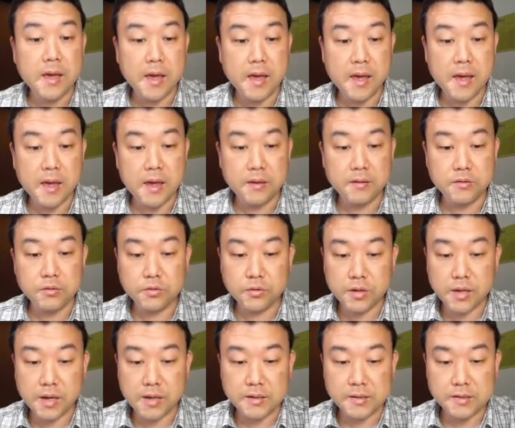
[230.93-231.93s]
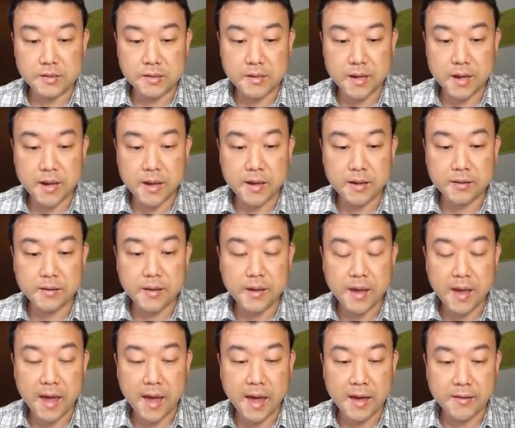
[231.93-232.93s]
And you can see that
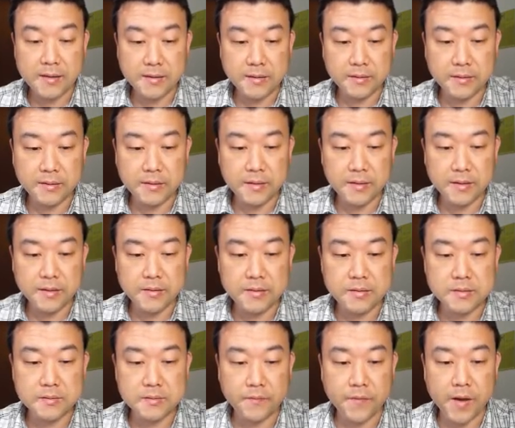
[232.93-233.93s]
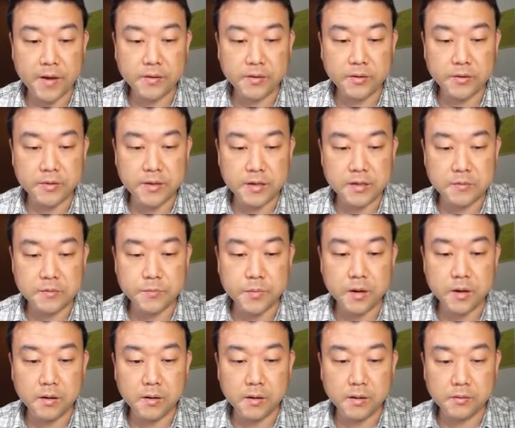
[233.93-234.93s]
adding this vector that's
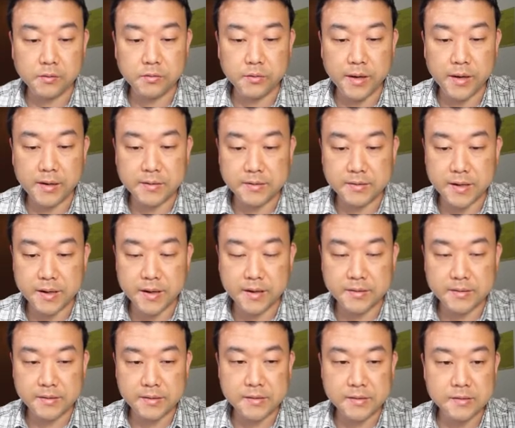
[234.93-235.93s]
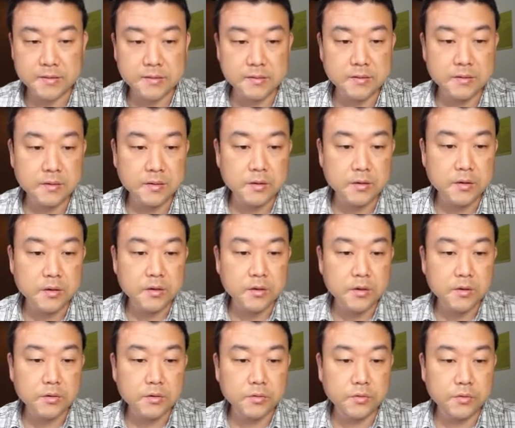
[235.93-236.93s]
parallel to x-axis
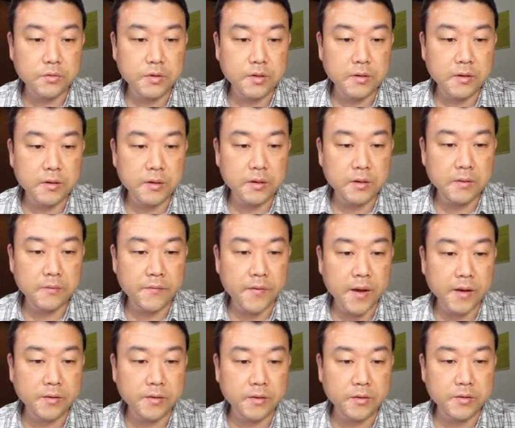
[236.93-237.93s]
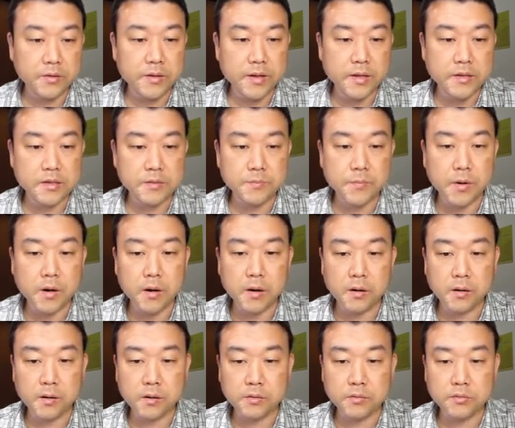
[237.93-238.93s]
to the vector that's
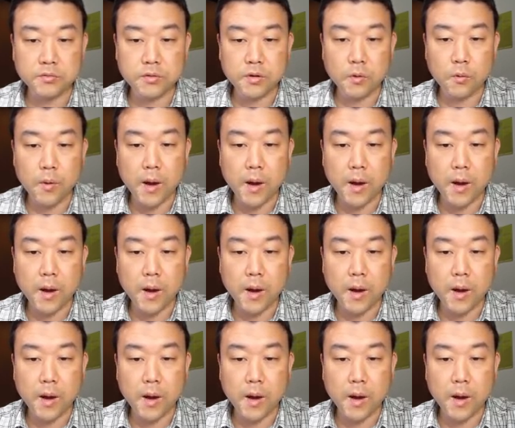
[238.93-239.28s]
parallel to the